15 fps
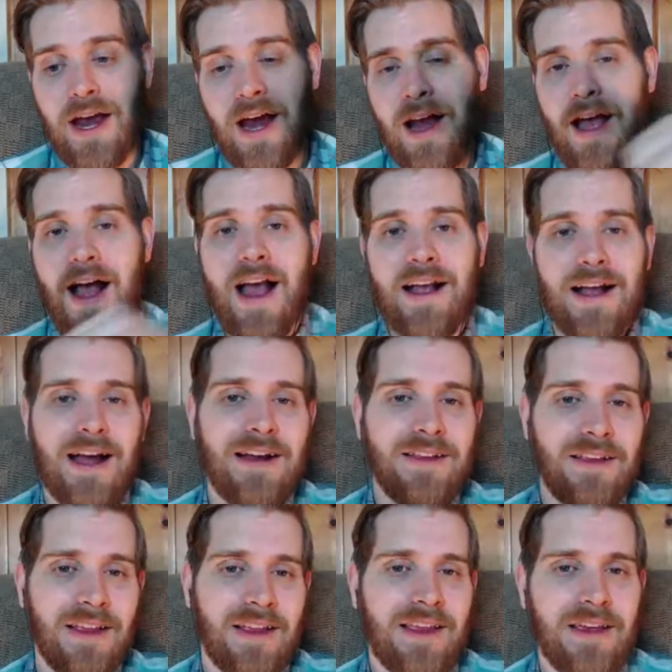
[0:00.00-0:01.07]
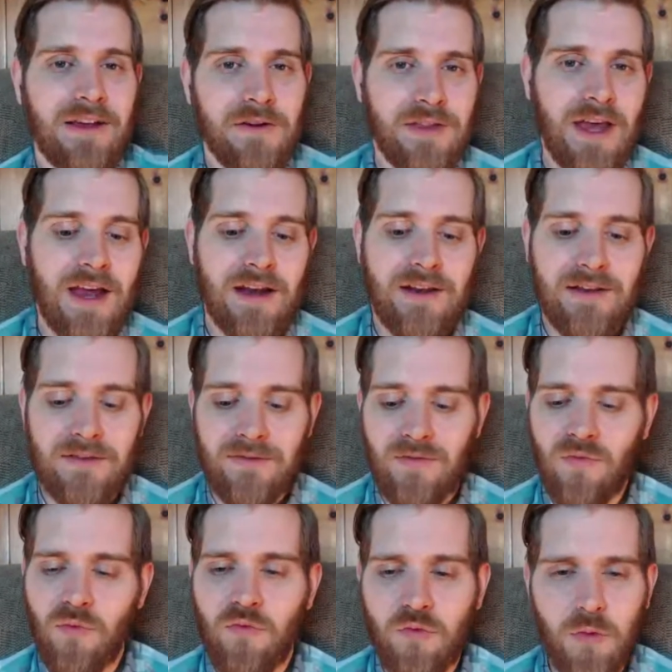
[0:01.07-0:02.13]
And I kind of hear that
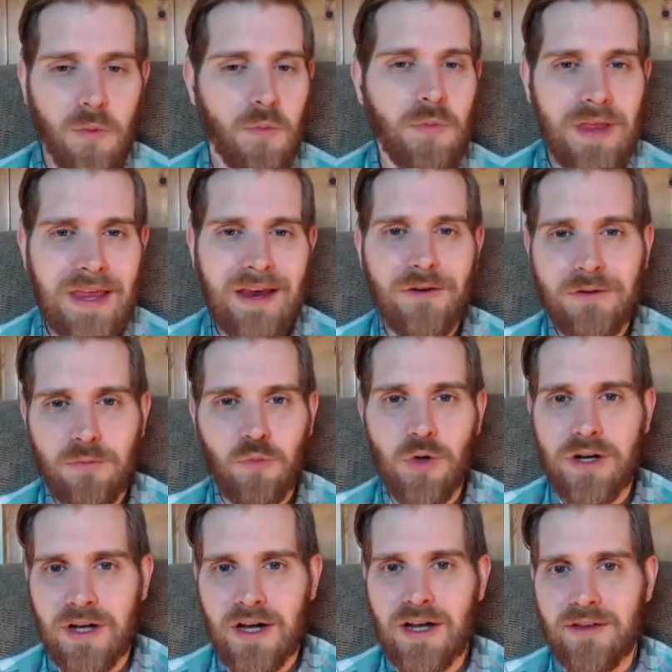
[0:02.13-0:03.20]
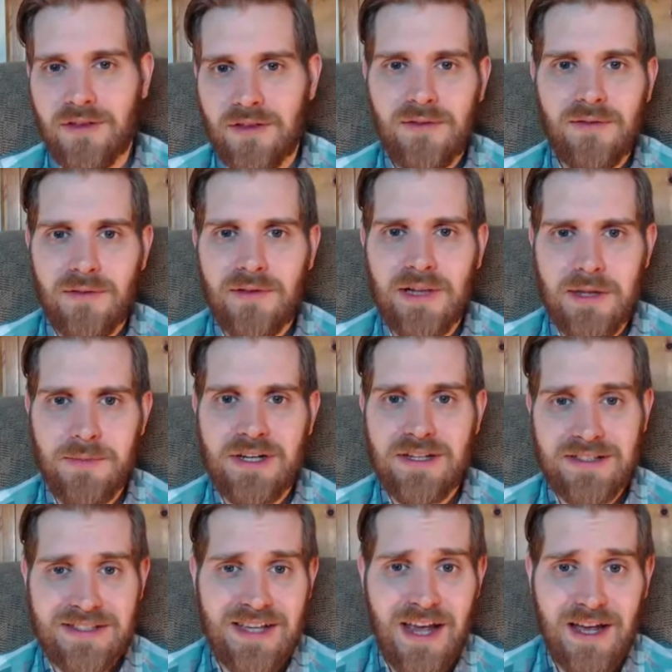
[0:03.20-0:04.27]
from hearing what
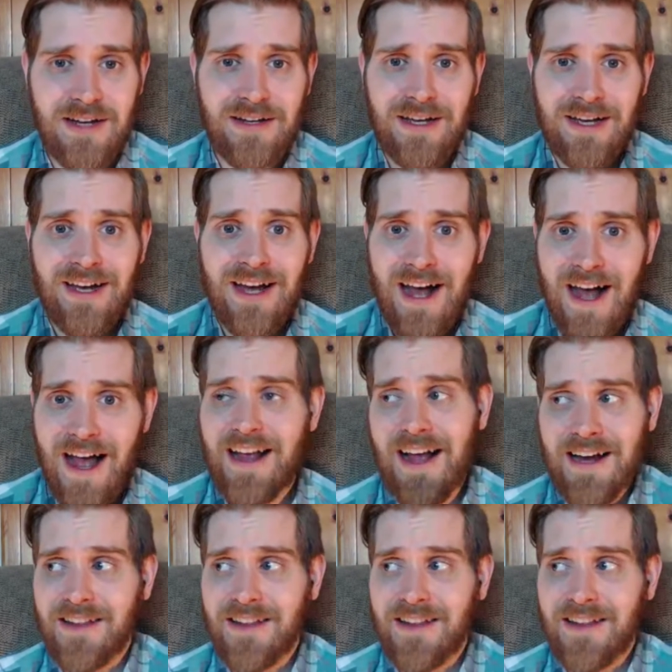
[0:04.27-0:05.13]
Liman has said.